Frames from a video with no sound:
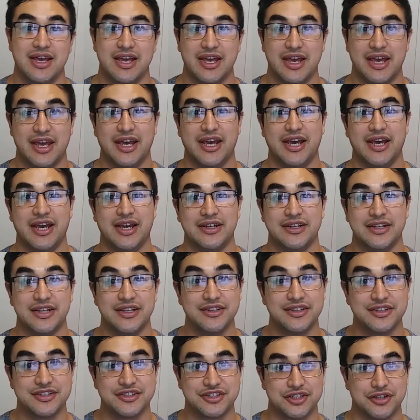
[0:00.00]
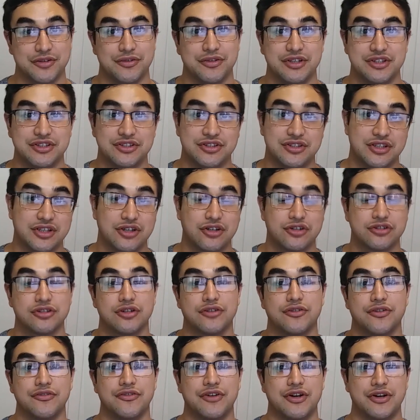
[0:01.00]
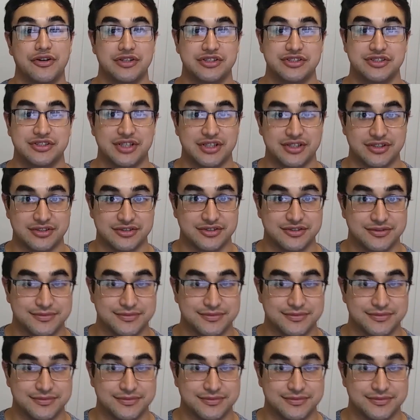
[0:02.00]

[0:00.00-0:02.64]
And in this series, he goes over various things.